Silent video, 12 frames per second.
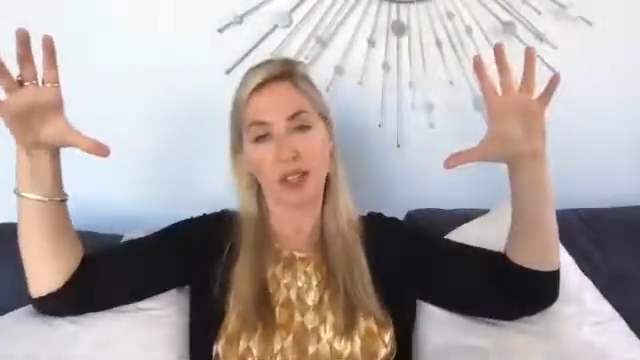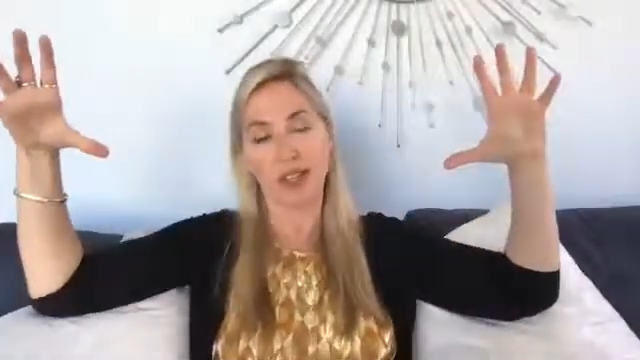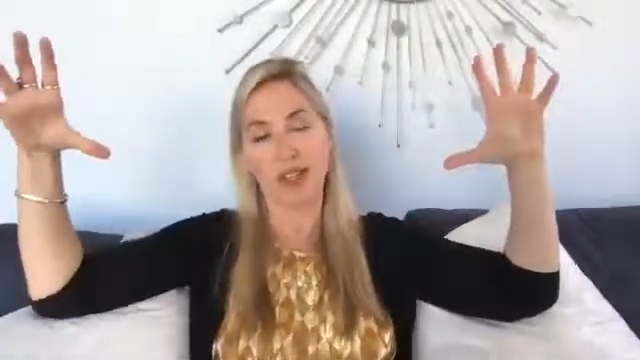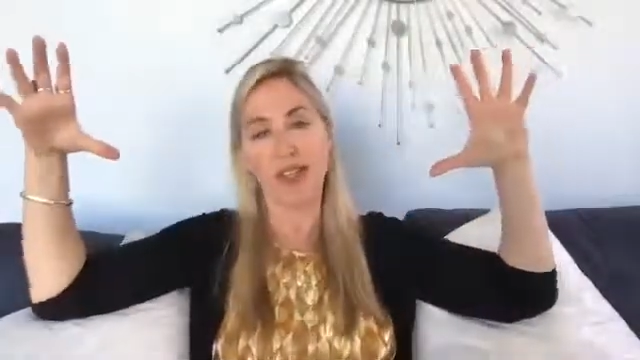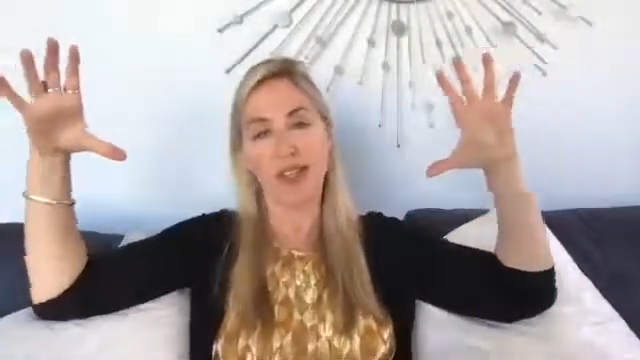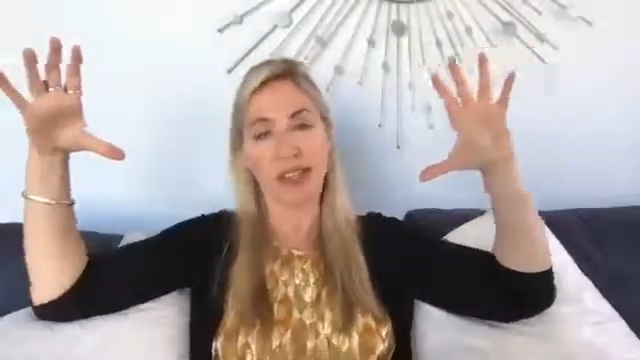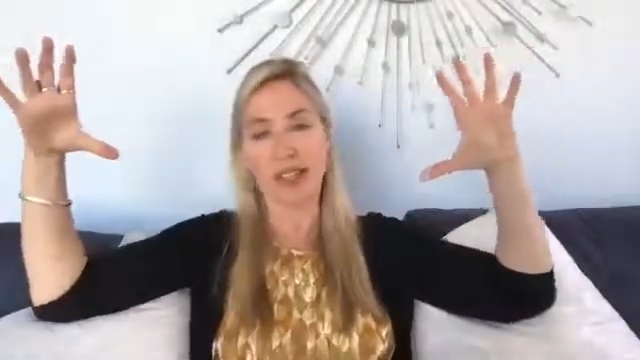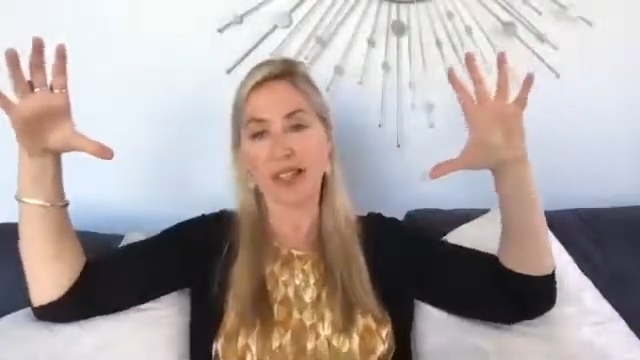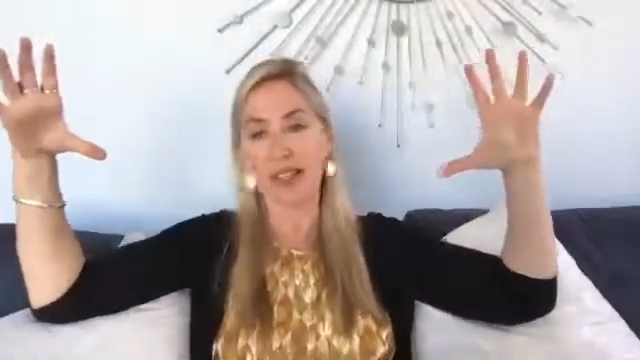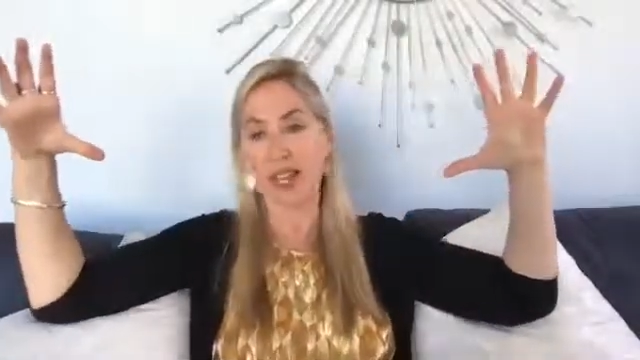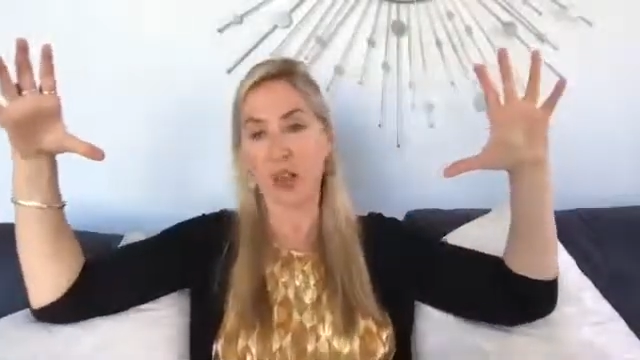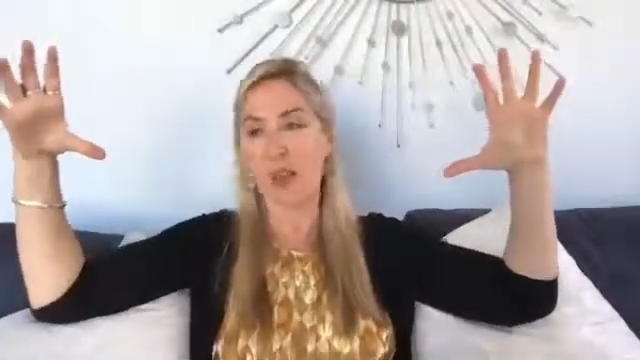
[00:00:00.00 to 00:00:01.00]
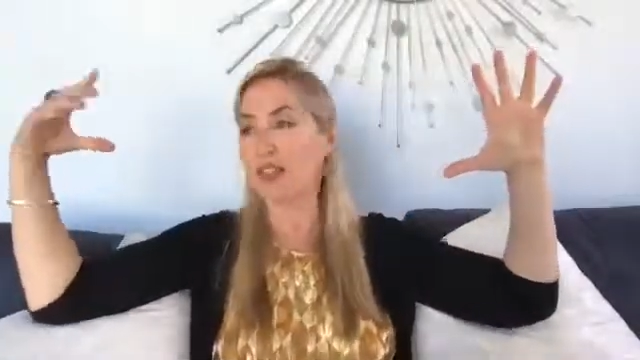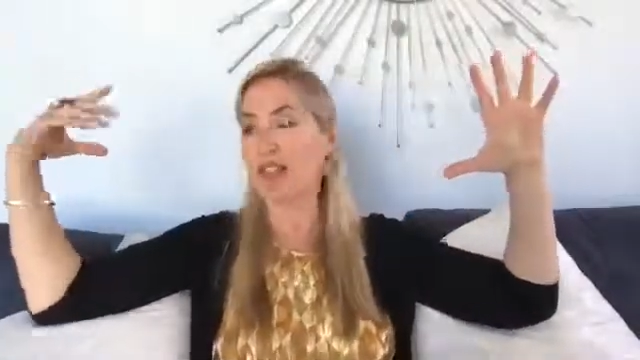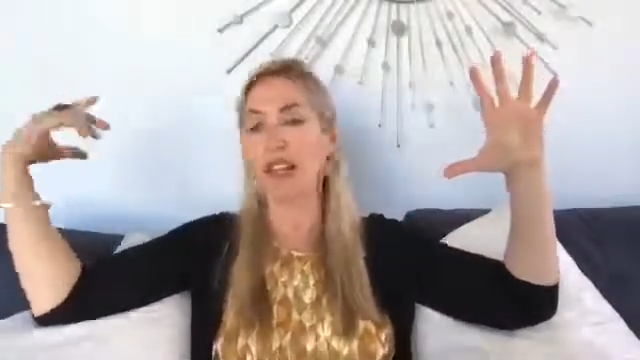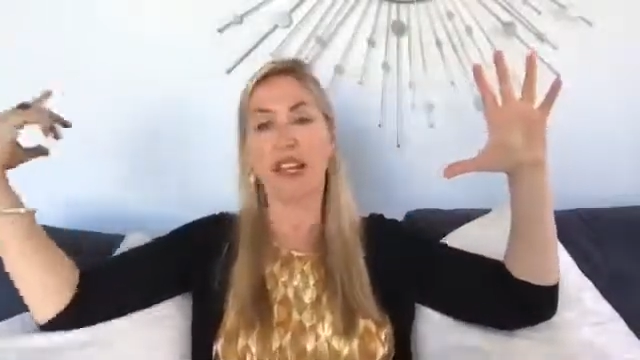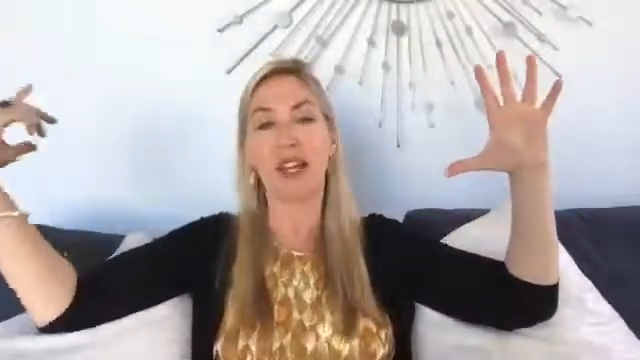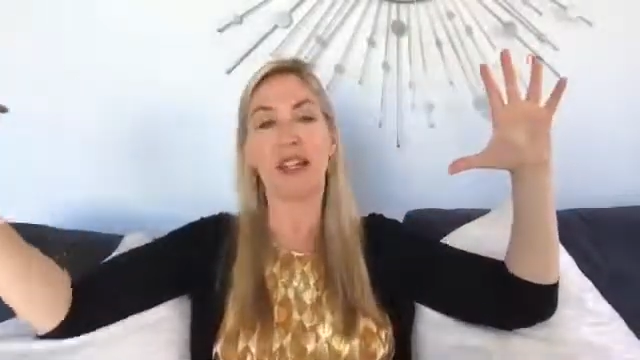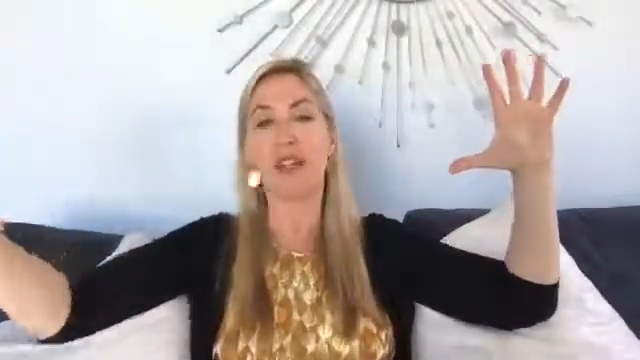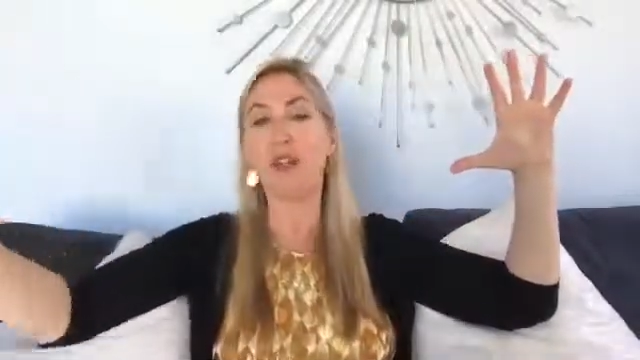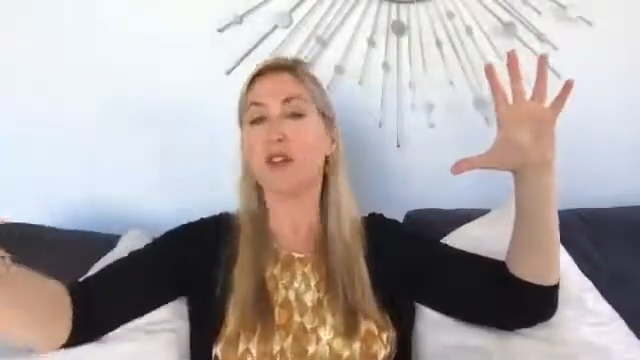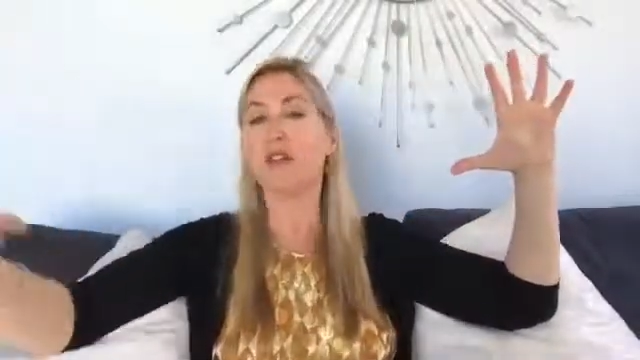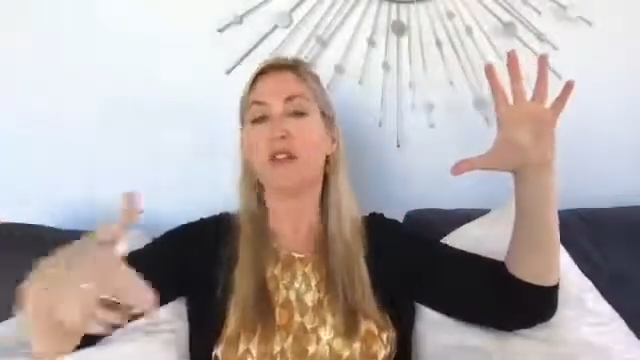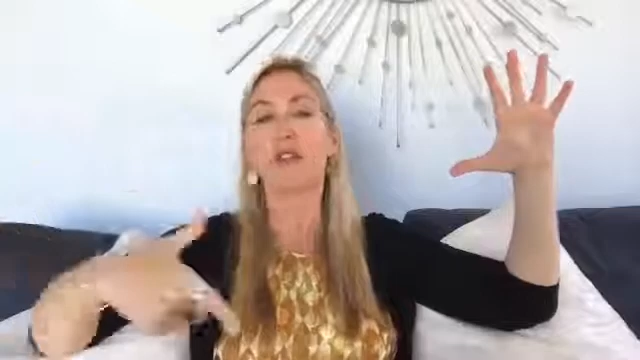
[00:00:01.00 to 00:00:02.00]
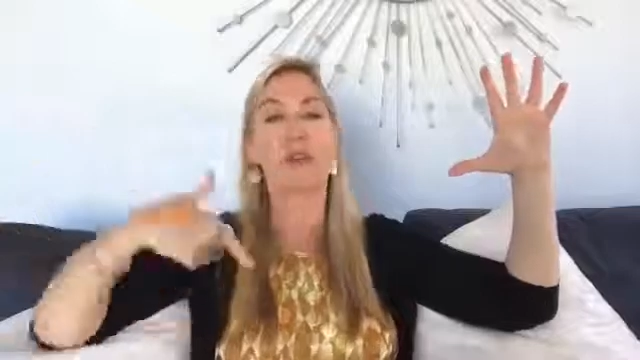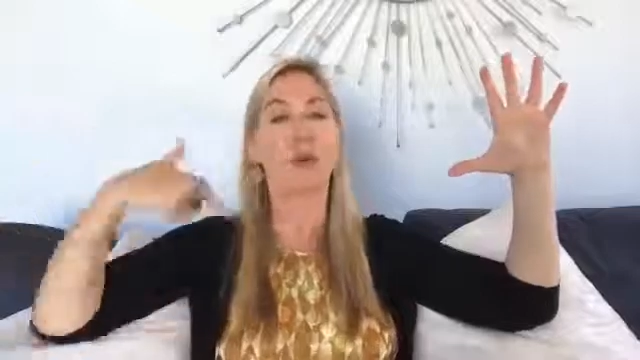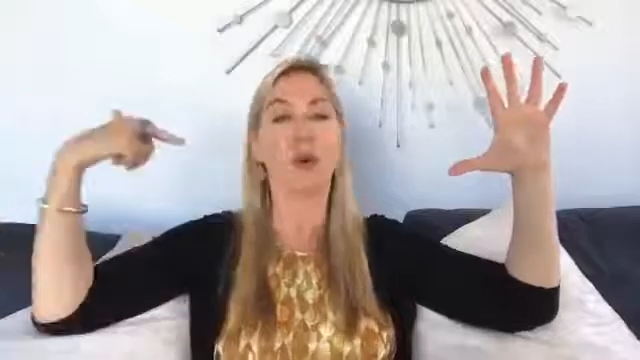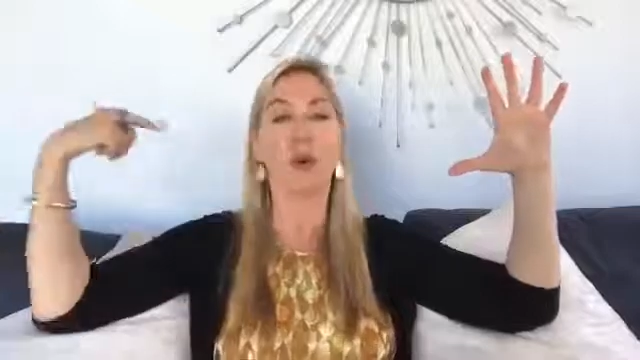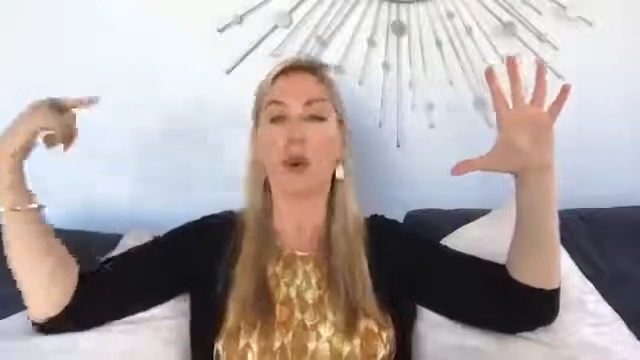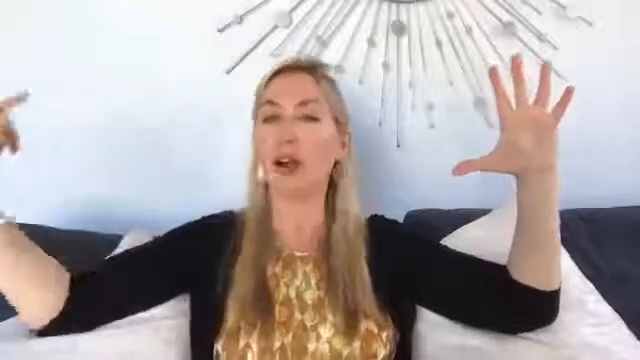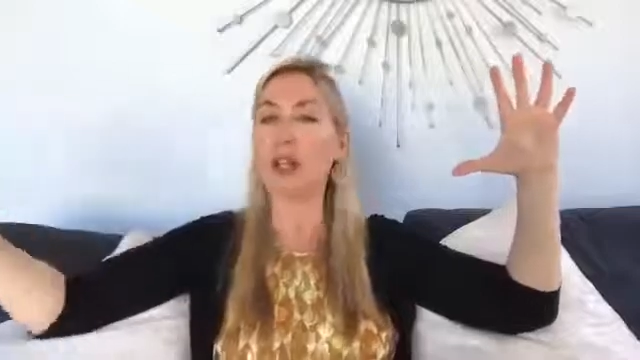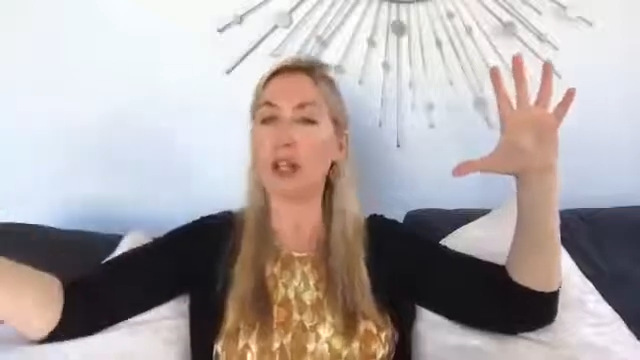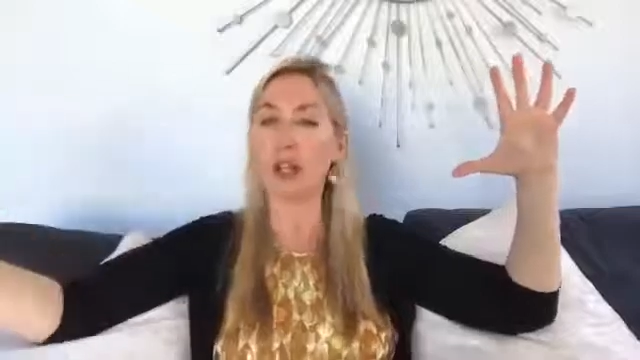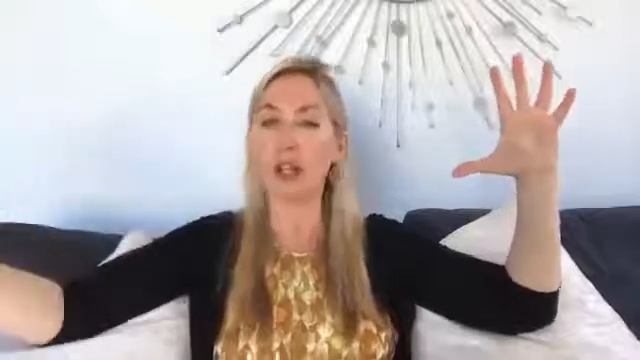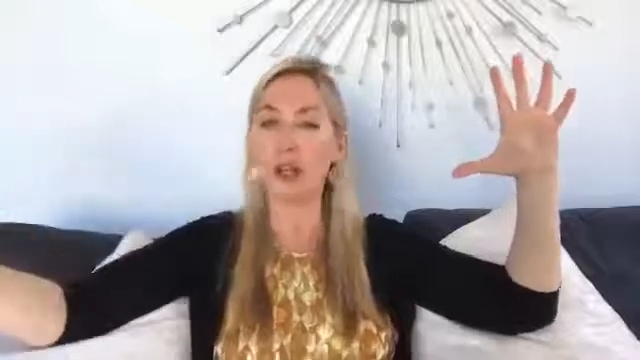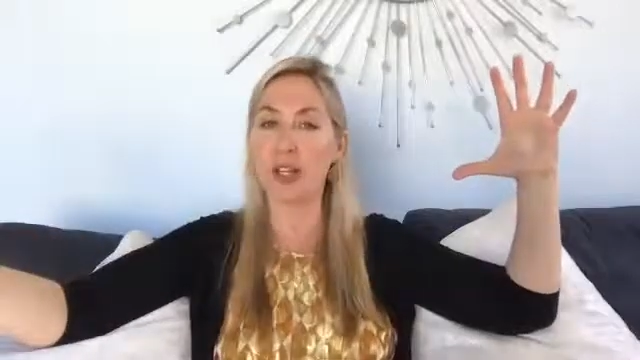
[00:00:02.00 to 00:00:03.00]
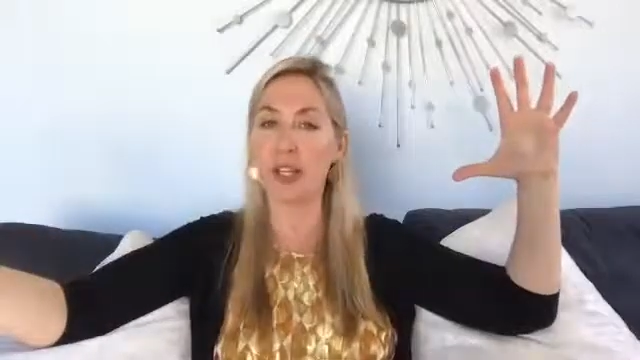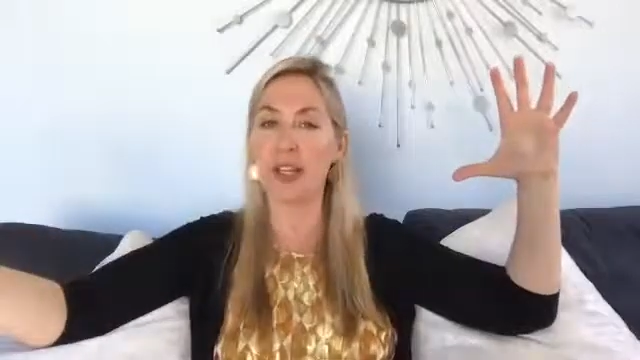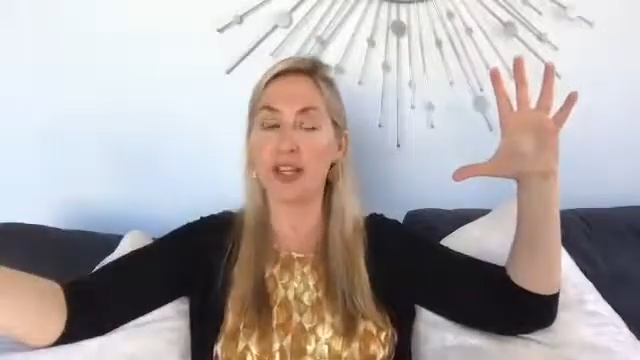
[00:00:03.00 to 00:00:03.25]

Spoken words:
and continuous, and it's universal. We're all included.